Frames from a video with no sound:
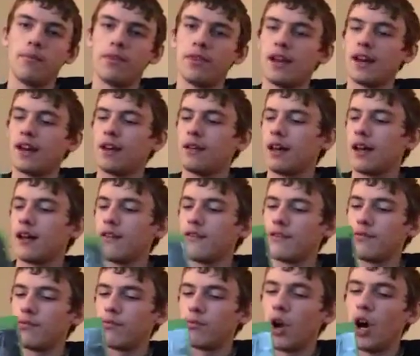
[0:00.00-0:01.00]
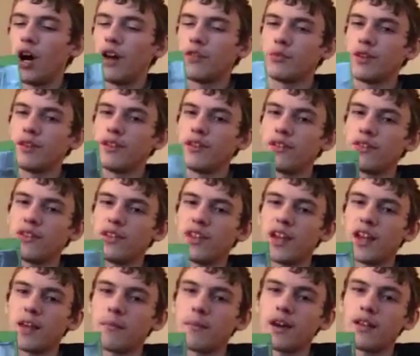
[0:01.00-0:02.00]
I have wrong with this
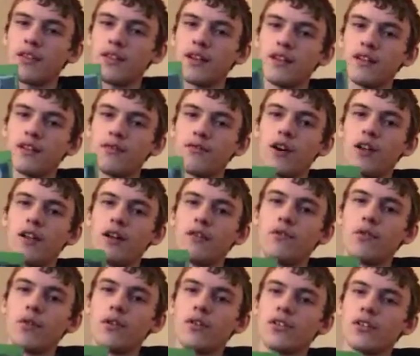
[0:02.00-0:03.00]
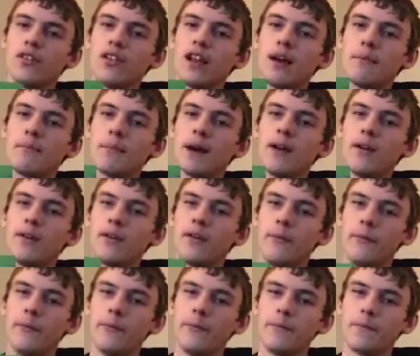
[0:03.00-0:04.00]
game. I think Fallout 4 is a lot better.
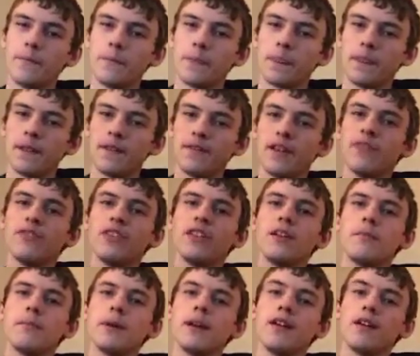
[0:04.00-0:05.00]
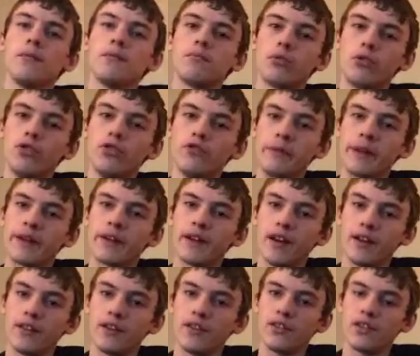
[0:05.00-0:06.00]
Definitely a big improvement
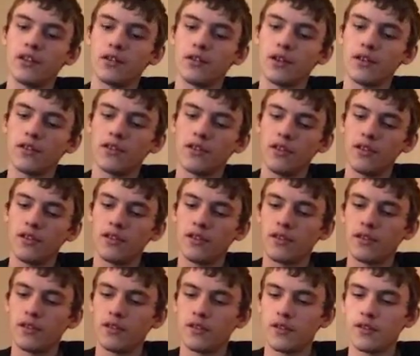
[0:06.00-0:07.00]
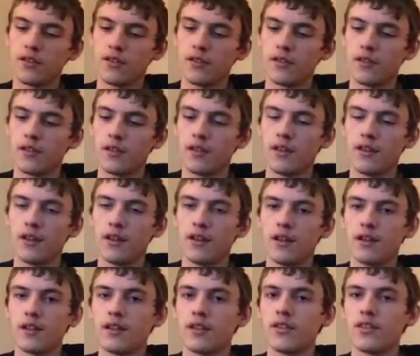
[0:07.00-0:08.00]
on the series.
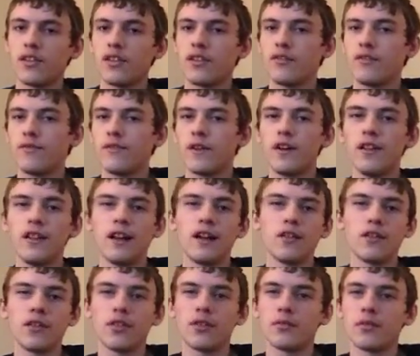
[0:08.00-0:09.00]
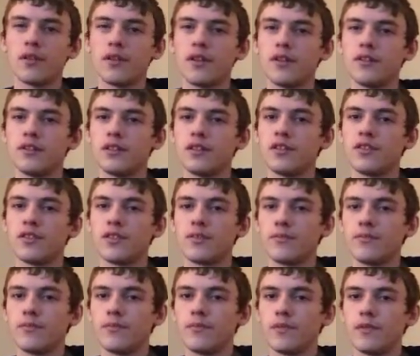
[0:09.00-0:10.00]
And so Fallout 3 just
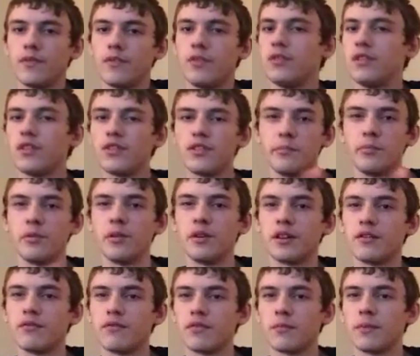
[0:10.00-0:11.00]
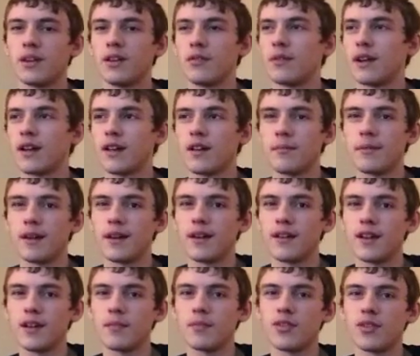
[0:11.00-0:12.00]
too disappointing for me to
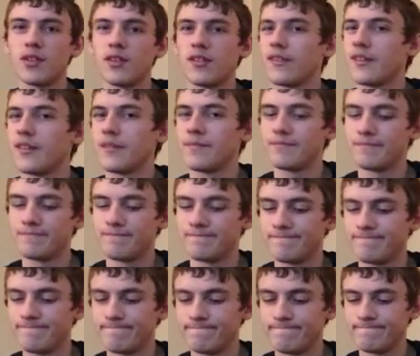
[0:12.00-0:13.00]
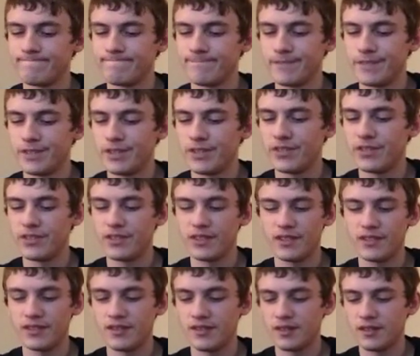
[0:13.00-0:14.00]
recommend. I'm sorry. Just
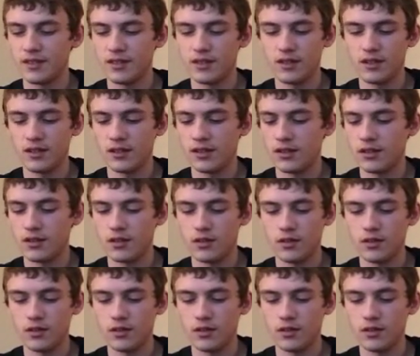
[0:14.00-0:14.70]
uh.